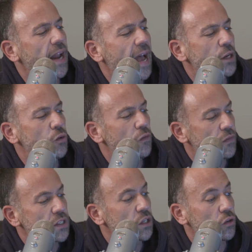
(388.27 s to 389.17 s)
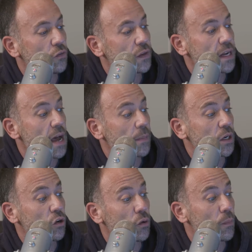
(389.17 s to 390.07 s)
an actual physical
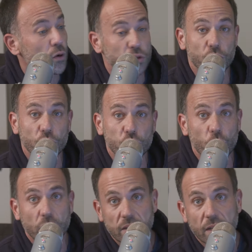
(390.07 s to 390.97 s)
phenomena or personal choice.